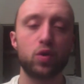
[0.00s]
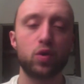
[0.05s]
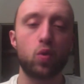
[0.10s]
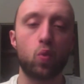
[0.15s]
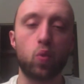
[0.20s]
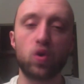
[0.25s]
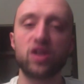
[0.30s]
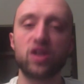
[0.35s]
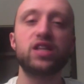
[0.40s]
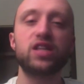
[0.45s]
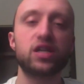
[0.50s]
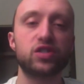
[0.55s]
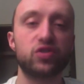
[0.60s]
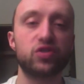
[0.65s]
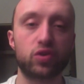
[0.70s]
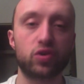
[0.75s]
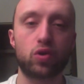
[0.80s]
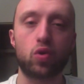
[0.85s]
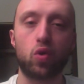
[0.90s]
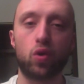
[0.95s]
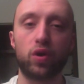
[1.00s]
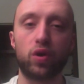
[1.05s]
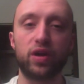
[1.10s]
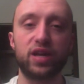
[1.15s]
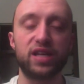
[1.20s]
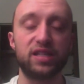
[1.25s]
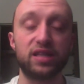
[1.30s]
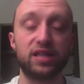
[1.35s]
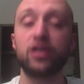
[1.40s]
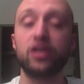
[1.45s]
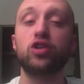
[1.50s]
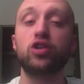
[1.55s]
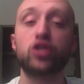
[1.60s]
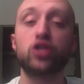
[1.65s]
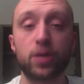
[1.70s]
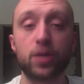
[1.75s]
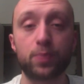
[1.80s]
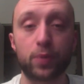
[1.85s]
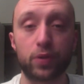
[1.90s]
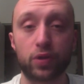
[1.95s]
what he does on the court, his
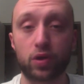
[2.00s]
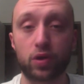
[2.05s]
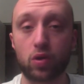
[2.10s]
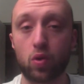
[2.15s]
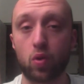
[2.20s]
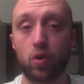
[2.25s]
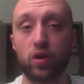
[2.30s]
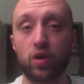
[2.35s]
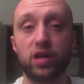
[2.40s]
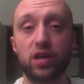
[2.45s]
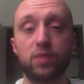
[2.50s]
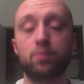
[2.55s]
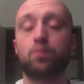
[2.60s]
leadership on the court,